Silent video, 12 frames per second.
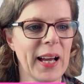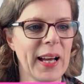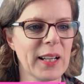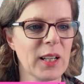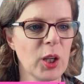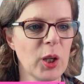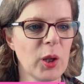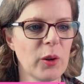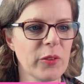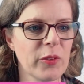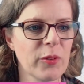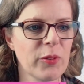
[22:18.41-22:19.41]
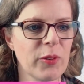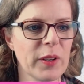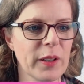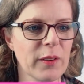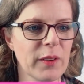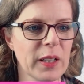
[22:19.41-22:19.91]
and lots of
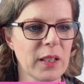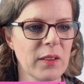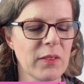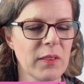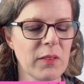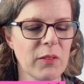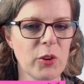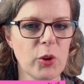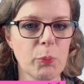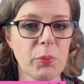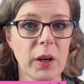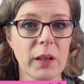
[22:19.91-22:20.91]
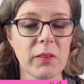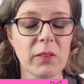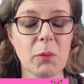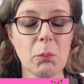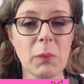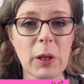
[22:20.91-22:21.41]
flickering because it's too bright.
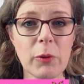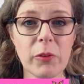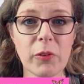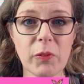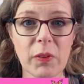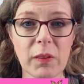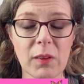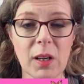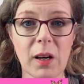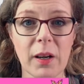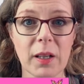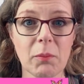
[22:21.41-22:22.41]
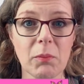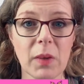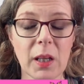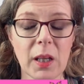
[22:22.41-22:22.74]
So most of the time,